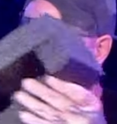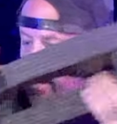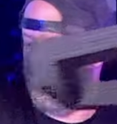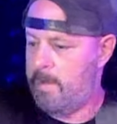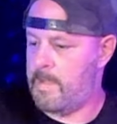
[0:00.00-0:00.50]

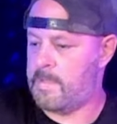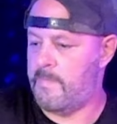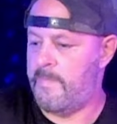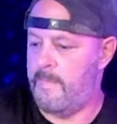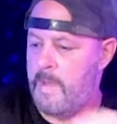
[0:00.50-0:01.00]
Then we got
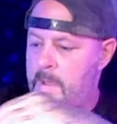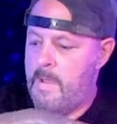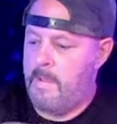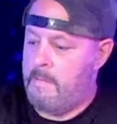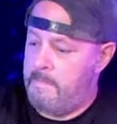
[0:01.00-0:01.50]
some,
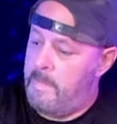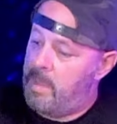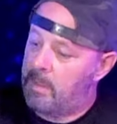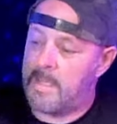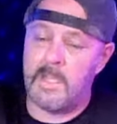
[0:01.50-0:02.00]

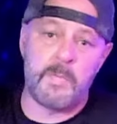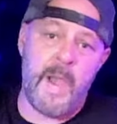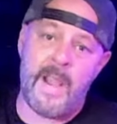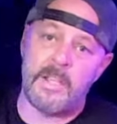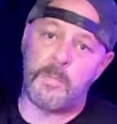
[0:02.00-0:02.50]
looks like it's
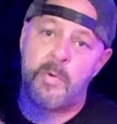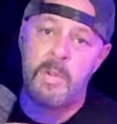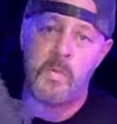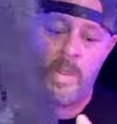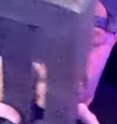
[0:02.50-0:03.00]
packaged
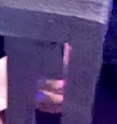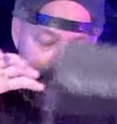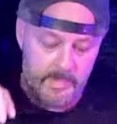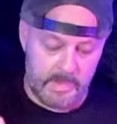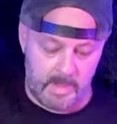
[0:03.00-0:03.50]
pretty well.
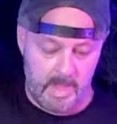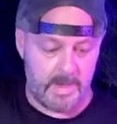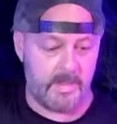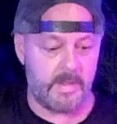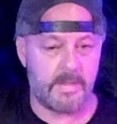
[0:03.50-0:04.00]
There's a
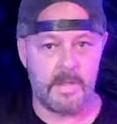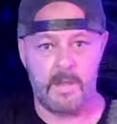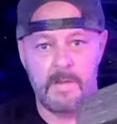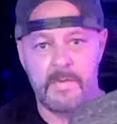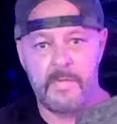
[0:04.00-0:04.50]
lot of this
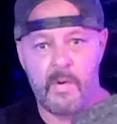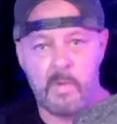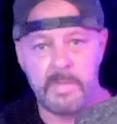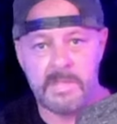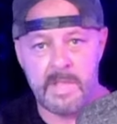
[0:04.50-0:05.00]

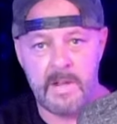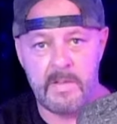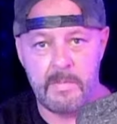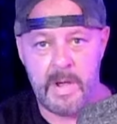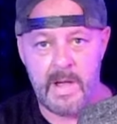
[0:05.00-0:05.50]
foam inside
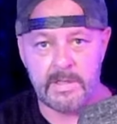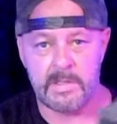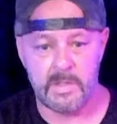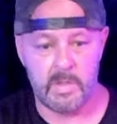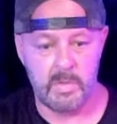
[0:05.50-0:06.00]
of the
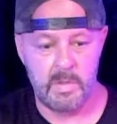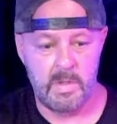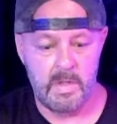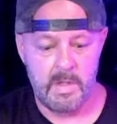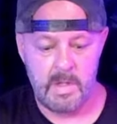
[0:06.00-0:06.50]
box, so
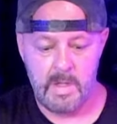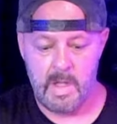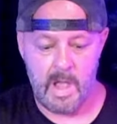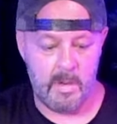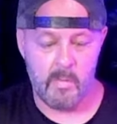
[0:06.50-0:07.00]

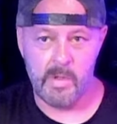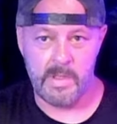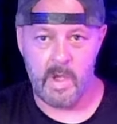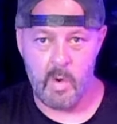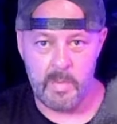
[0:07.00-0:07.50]
I'm
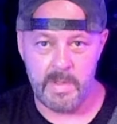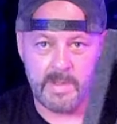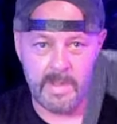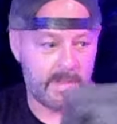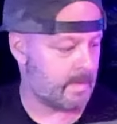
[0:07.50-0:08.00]
really
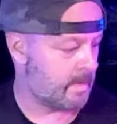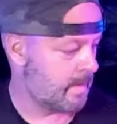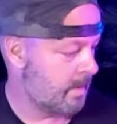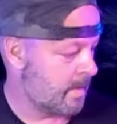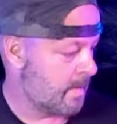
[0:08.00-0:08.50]
hoping that
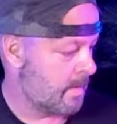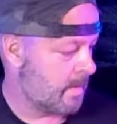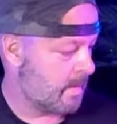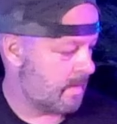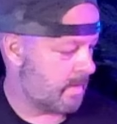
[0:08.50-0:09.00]

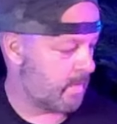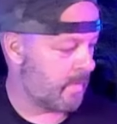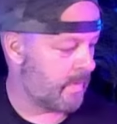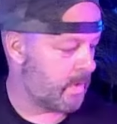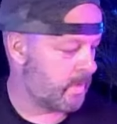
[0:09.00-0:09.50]
the
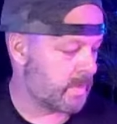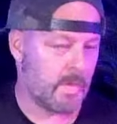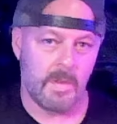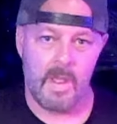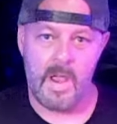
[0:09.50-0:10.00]
reviews
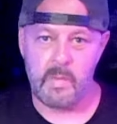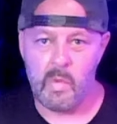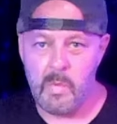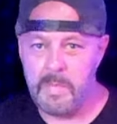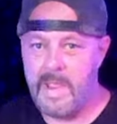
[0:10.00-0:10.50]

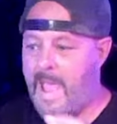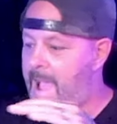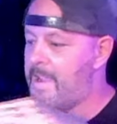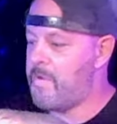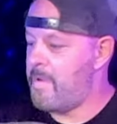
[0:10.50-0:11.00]
online won't be
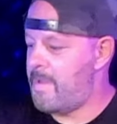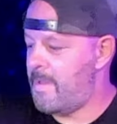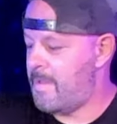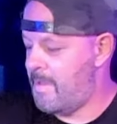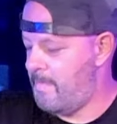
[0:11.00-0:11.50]

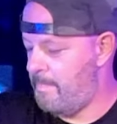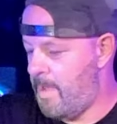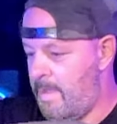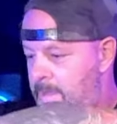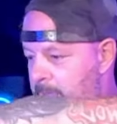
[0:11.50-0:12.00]
accurate in
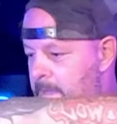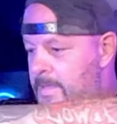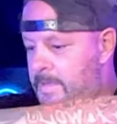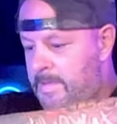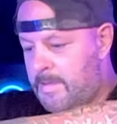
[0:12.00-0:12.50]
my
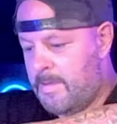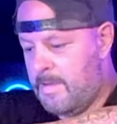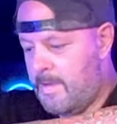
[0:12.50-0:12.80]
case.